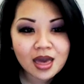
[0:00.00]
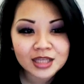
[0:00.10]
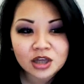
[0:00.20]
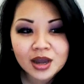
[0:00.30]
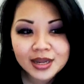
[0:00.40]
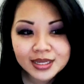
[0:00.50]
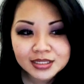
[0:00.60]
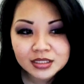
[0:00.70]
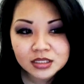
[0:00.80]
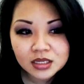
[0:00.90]
As long
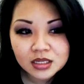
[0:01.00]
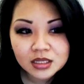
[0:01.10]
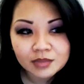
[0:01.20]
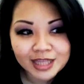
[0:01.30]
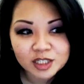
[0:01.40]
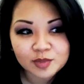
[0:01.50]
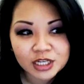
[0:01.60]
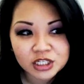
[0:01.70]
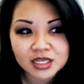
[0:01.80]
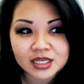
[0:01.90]
as the
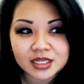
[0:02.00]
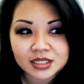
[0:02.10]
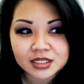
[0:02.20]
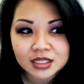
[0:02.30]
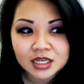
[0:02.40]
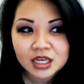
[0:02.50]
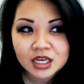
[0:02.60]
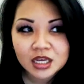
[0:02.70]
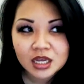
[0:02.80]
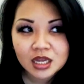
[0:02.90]
masturbation is
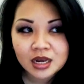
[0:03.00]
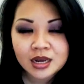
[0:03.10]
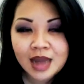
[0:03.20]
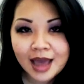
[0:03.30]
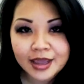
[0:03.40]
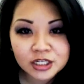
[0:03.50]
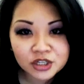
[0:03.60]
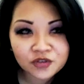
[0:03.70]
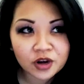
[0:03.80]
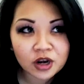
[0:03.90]
not
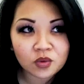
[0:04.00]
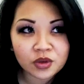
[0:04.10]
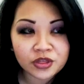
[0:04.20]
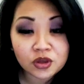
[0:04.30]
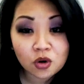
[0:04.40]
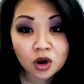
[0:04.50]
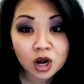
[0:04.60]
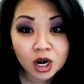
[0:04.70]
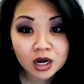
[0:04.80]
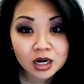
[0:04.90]
interfering with
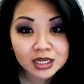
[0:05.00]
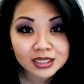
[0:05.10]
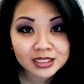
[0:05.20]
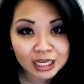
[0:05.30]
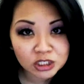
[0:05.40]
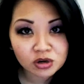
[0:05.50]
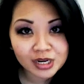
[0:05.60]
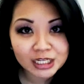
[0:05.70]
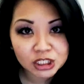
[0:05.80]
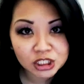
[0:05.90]
your sexual
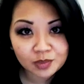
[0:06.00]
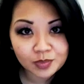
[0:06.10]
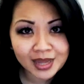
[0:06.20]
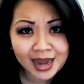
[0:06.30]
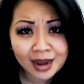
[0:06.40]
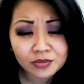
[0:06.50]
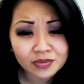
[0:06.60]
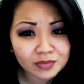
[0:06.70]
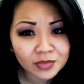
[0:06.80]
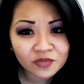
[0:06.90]
relationship, then I don't
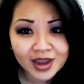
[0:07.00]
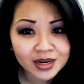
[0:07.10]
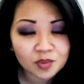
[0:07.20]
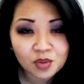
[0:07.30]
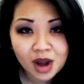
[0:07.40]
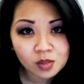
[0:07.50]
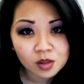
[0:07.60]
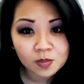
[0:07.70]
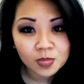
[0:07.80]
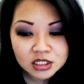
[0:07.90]
find it a
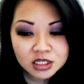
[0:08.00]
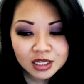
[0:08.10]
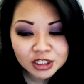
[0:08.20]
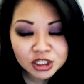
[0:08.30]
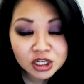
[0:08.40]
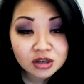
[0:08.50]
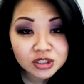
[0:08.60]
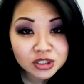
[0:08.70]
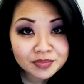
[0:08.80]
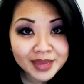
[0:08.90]
problem. And she
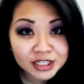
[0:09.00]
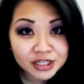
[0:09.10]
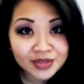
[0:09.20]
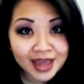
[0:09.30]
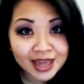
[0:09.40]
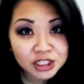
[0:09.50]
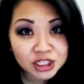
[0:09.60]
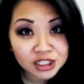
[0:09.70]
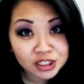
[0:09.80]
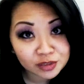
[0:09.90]
also mentioned that
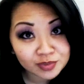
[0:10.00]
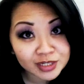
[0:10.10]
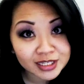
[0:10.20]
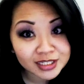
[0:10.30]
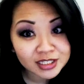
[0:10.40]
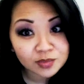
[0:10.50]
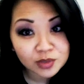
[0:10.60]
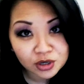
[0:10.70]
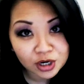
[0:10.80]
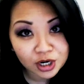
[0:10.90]
she snooped on his
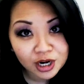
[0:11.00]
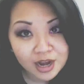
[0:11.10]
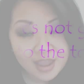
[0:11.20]
computer